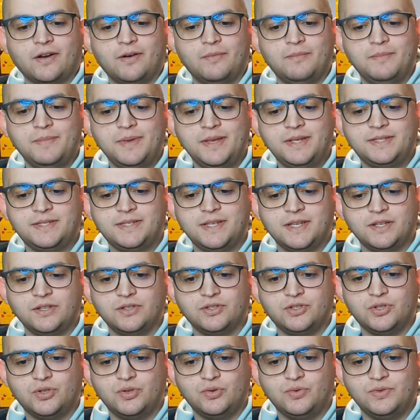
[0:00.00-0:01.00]
missing
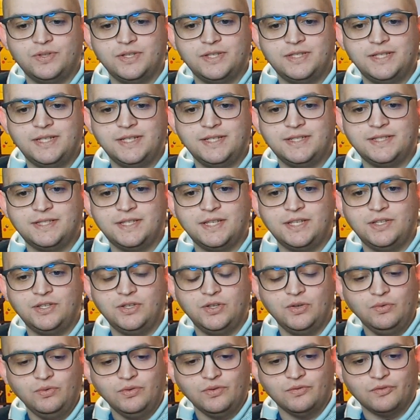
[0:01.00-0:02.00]
to the DC
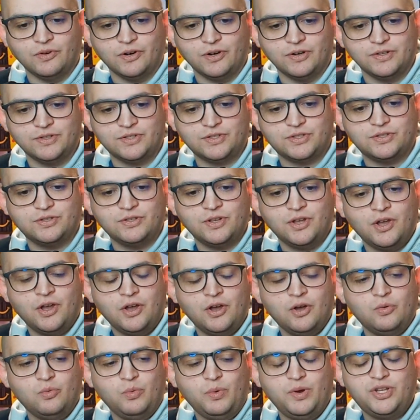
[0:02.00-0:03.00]
universe,
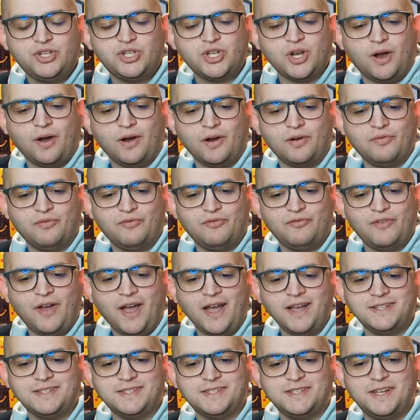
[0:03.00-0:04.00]
which are
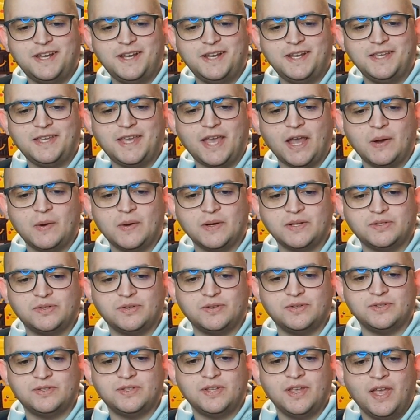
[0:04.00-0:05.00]
fascinating
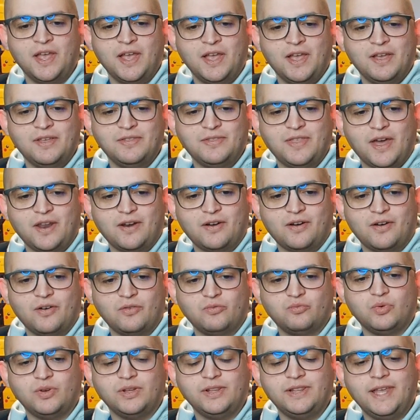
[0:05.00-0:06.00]
characters that are
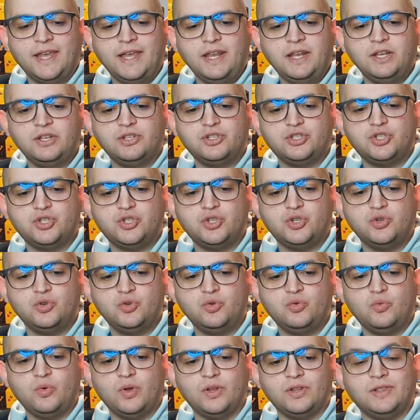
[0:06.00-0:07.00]
related
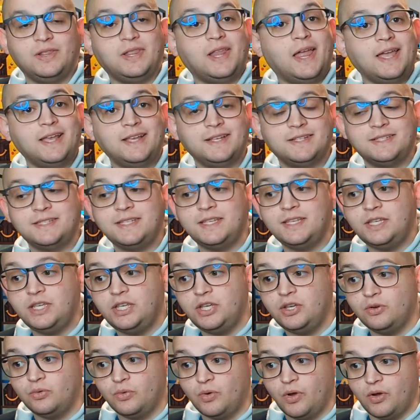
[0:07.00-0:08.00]
to legacy
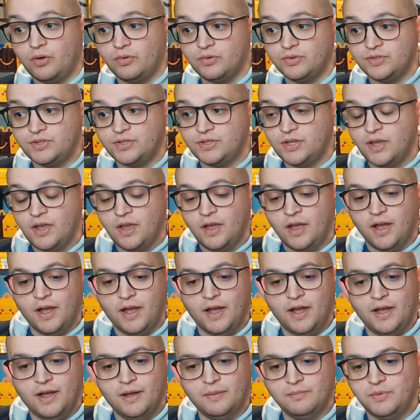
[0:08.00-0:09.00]
heroes,
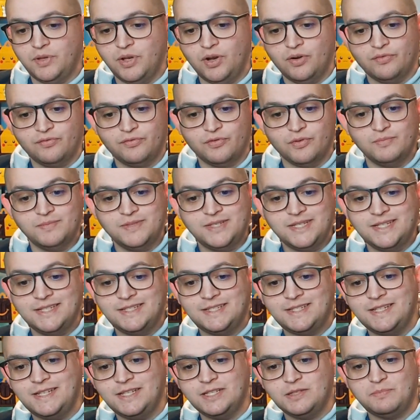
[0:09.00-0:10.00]
from
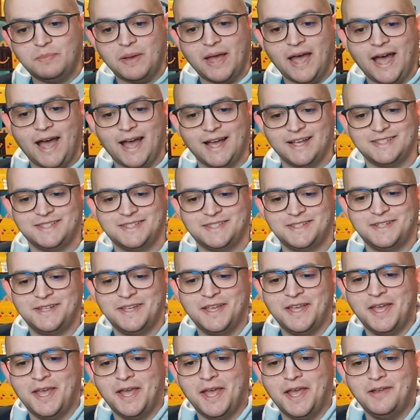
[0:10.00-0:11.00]
DC's past.
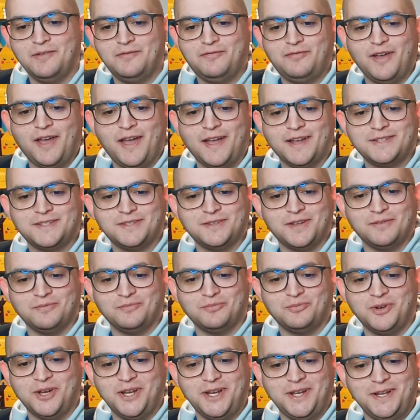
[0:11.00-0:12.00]
In fact,
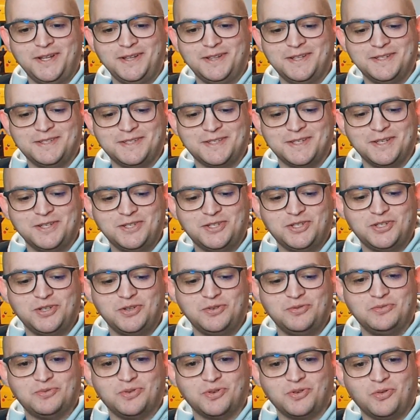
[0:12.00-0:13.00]
reading this
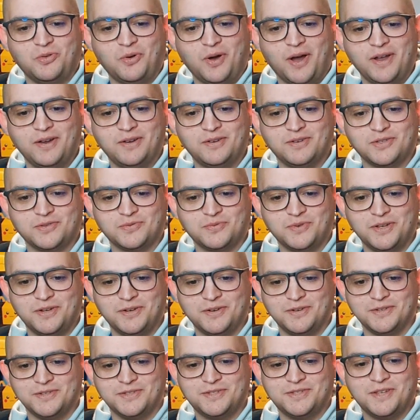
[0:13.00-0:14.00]
issue requires
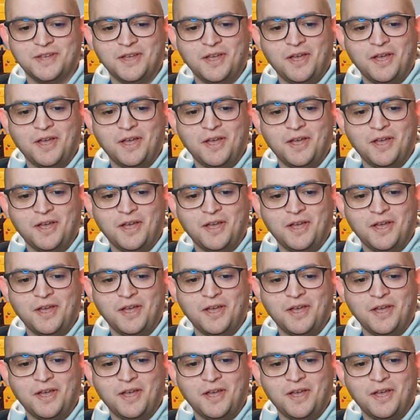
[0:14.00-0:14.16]
readers